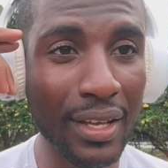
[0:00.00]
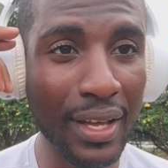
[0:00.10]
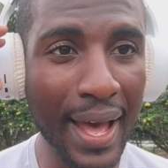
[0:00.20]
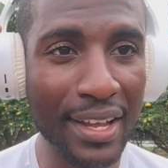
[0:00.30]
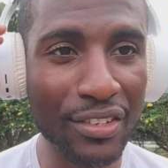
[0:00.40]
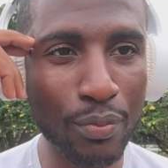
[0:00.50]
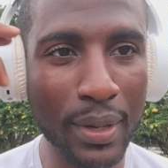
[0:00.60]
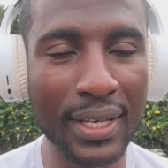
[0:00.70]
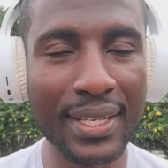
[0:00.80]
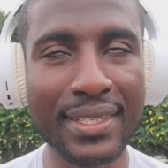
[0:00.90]
as
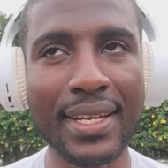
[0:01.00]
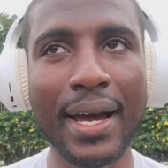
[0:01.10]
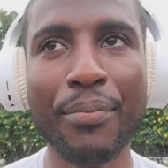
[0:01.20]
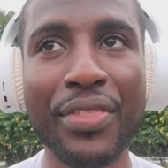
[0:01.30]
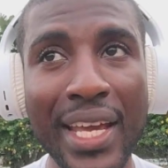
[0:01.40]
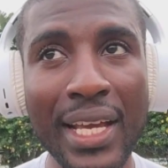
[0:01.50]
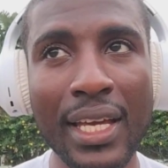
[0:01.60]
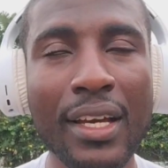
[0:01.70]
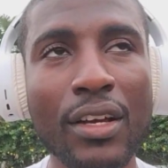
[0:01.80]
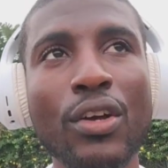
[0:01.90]
big as I'm
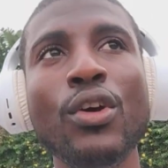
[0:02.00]
thinking.